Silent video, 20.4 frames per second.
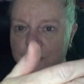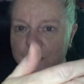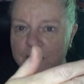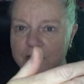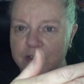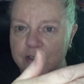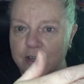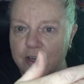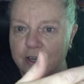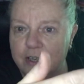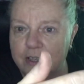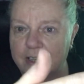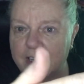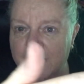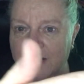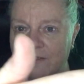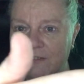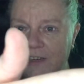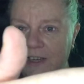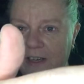a certain
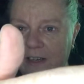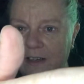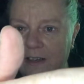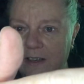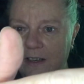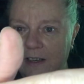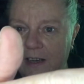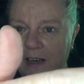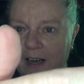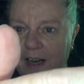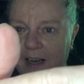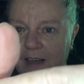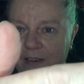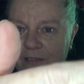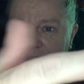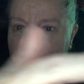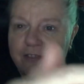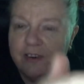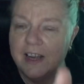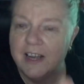area and it
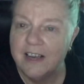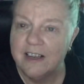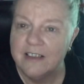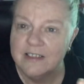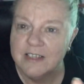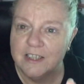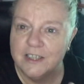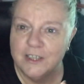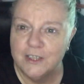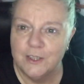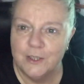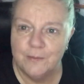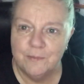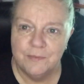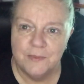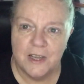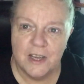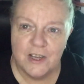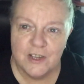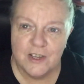flares a little.
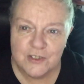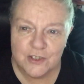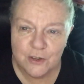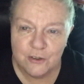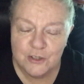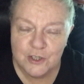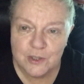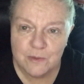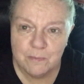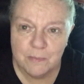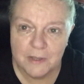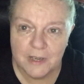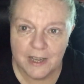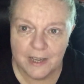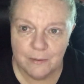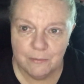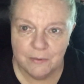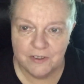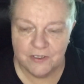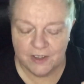So just play
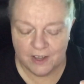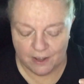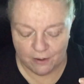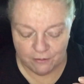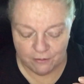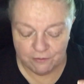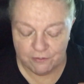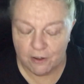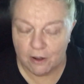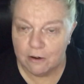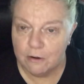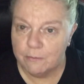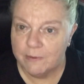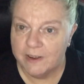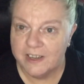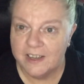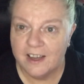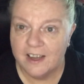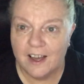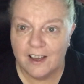with how far away
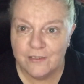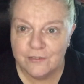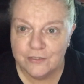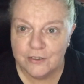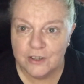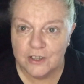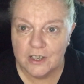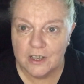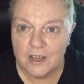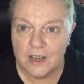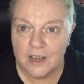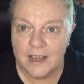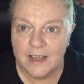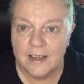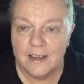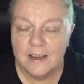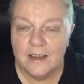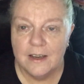you have your light.